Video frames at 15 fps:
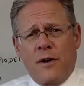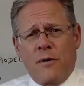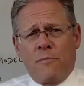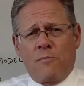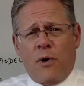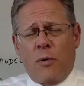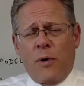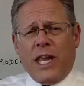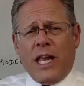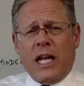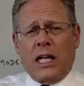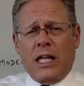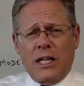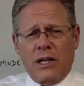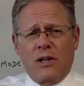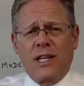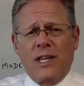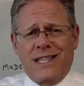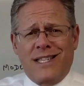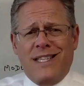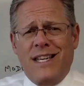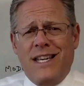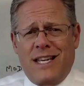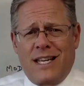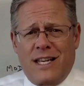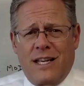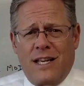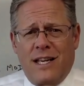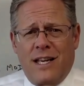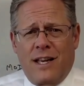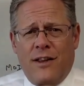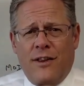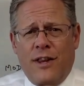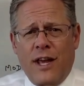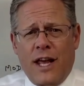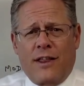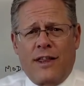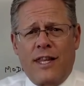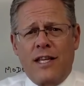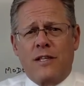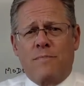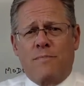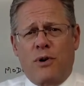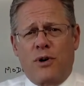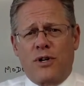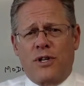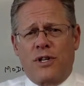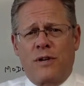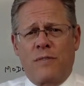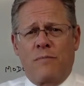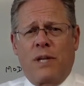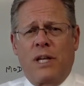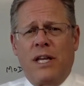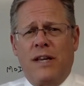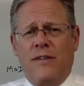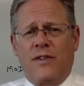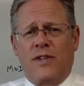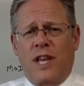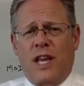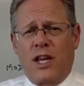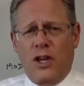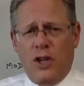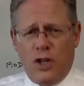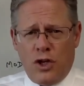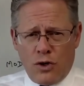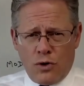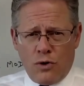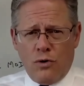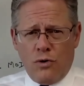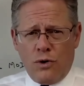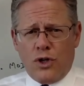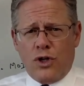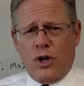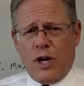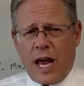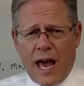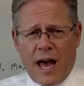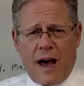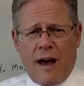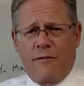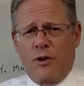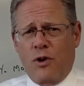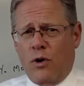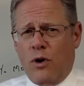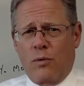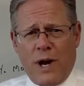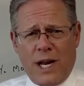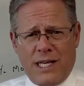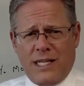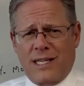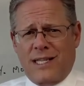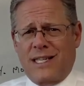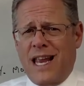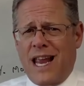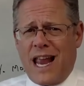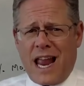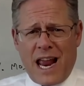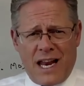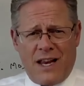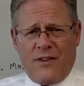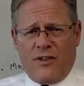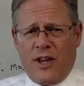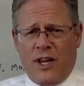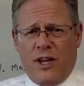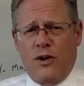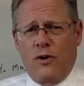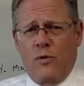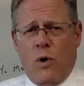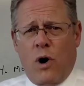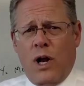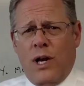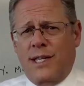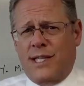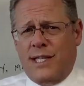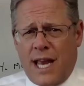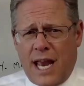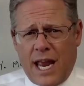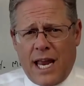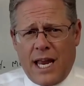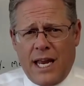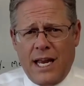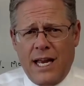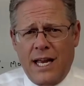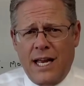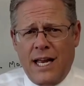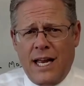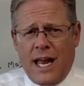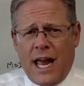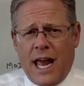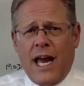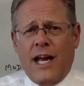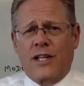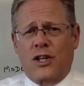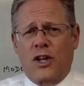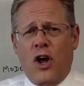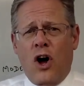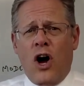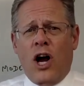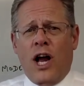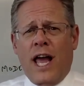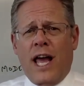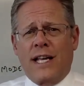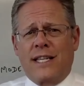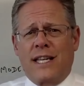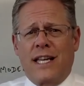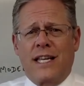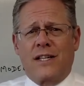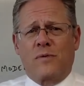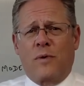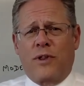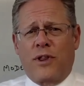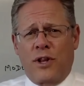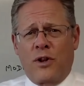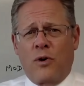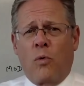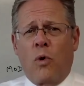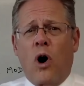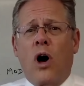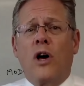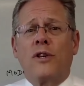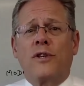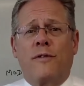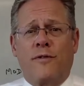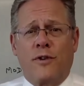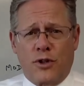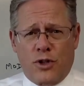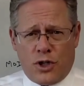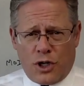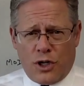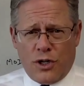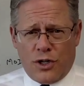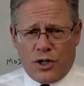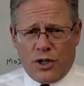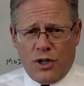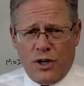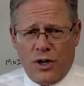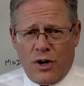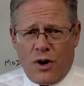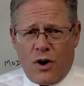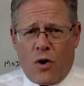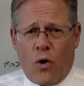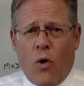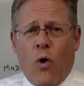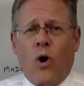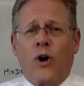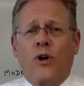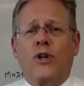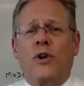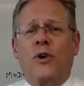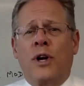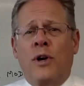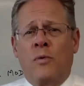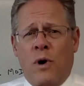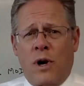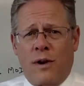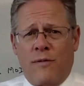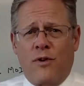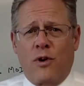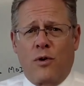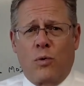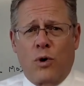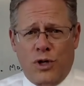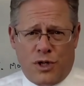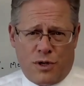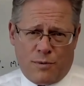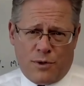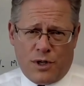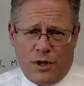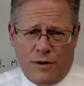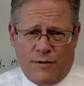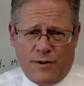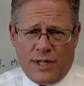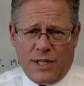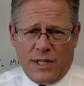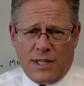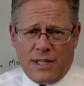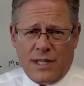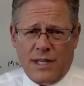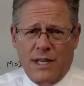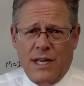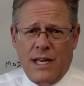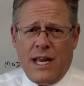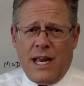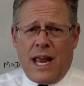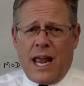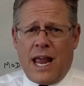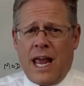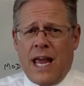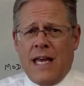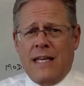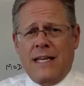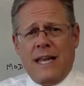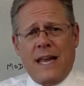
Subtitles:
but we can clearly see that this person believes that you should have your right to say anything you want to say, as long as it is within the walls of your church or during one of your worship services. And